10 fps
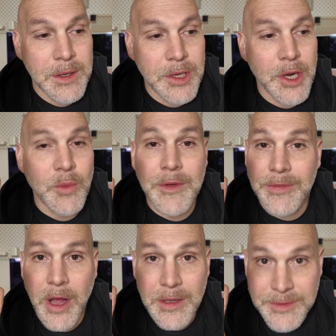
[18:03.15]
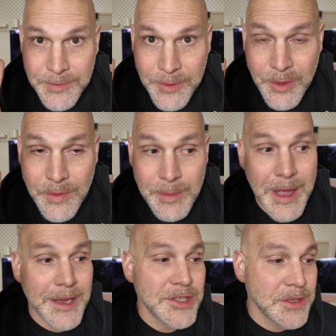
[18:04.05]
we've lost a few of them
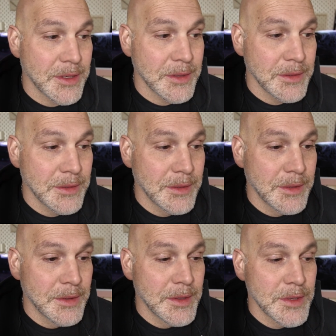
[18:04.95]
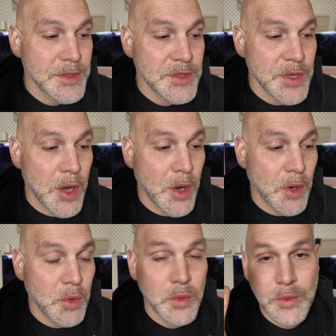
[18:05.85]
last year,
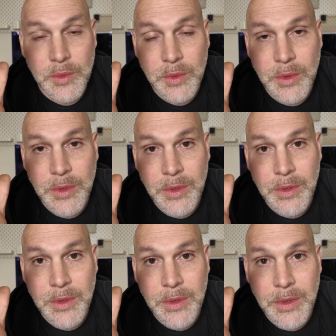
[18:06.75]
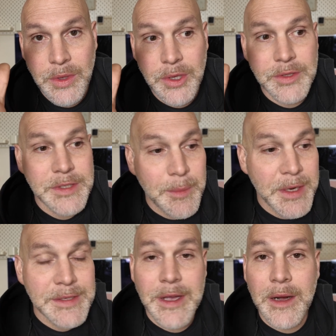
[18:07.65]
so
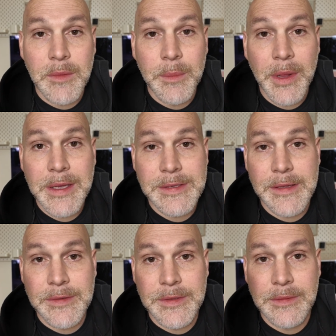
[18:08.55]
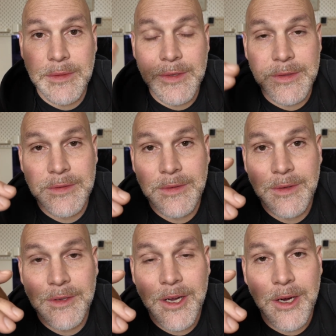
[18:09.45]
somebody's got to replace those
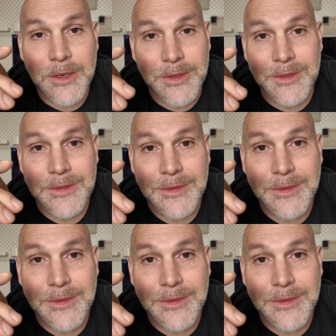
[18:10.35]
characters.